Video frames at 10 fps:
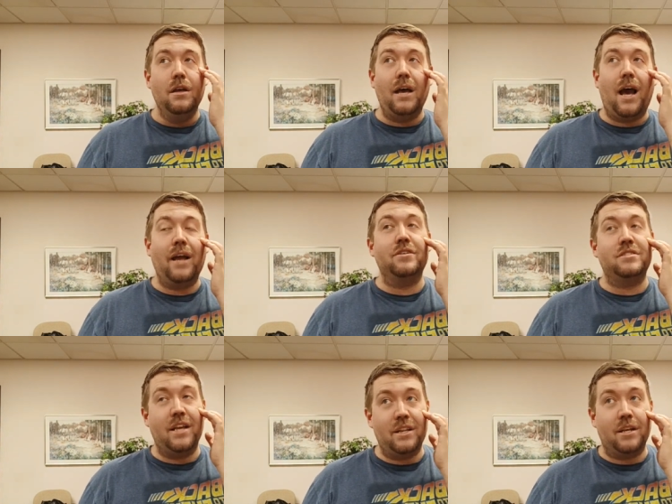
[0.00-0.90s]
I
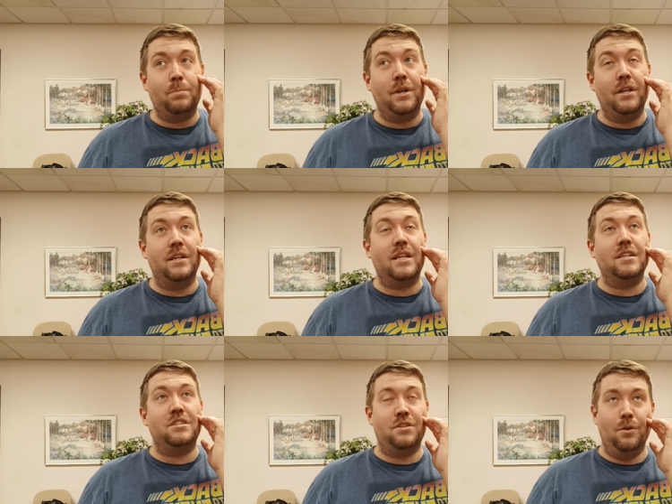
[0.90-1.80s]
understand they complain that that's
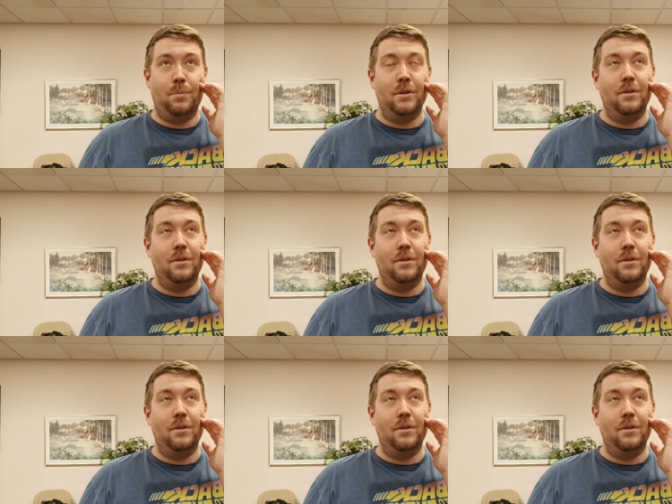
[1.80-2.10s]
stupid.